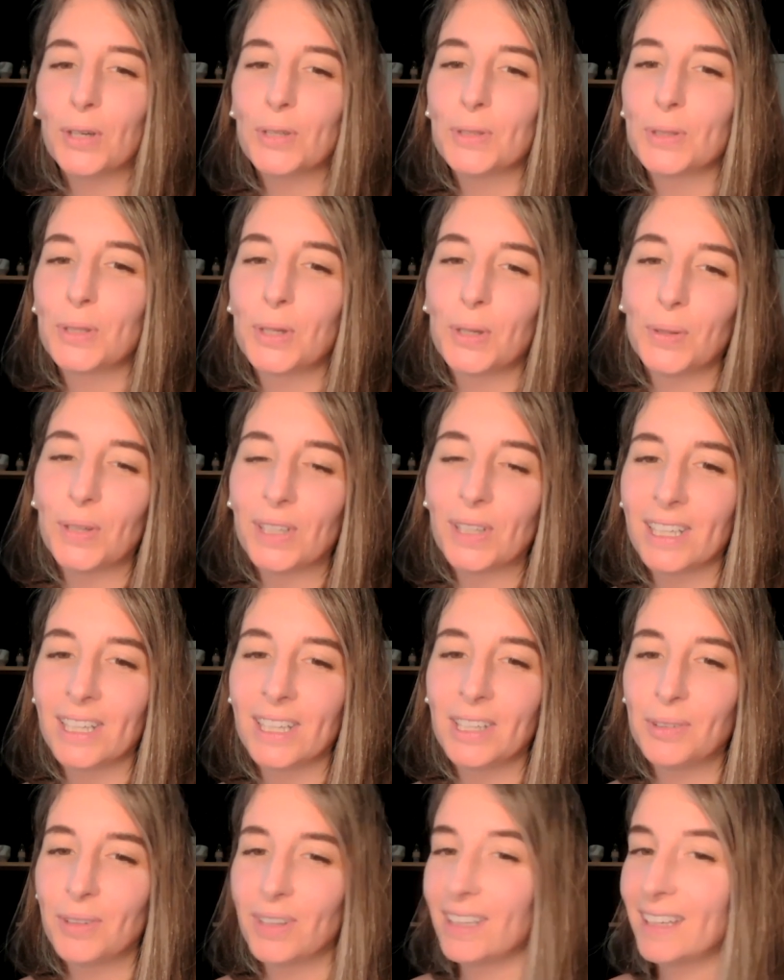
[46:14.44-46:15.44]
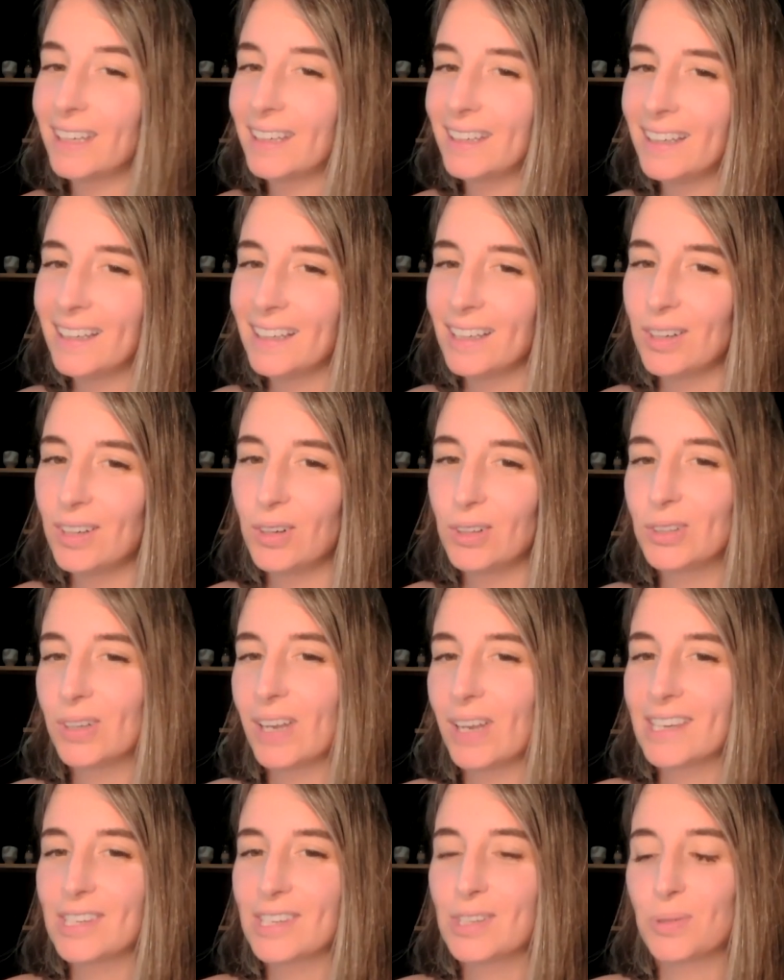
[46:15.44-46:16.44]
are you currently reading, or the
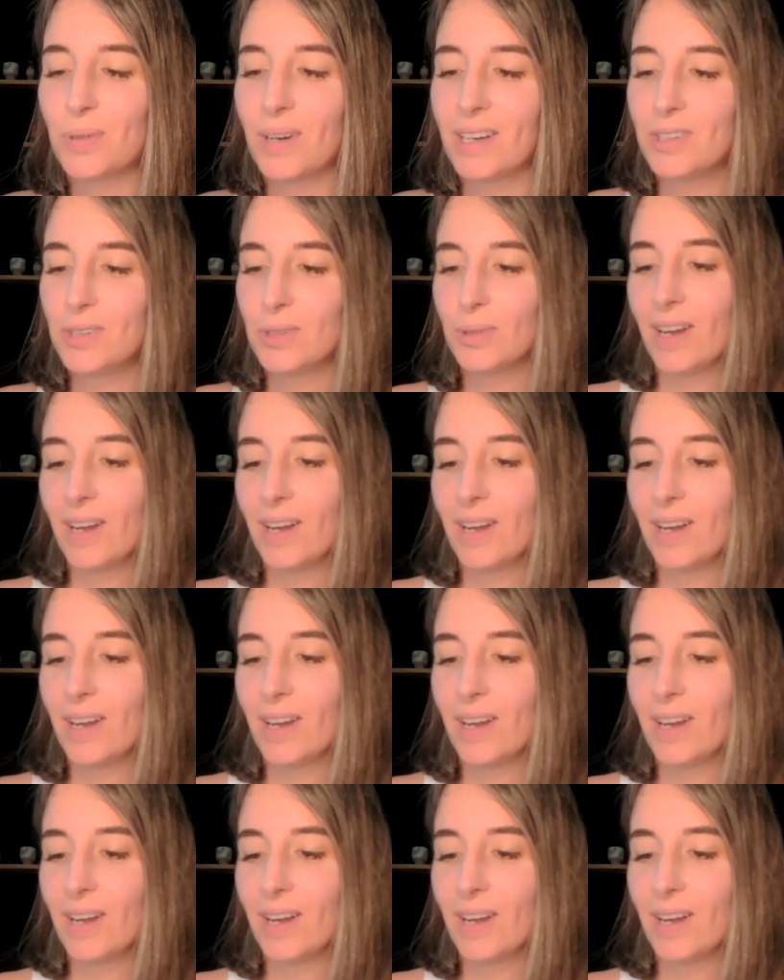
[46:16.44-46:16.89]
last one you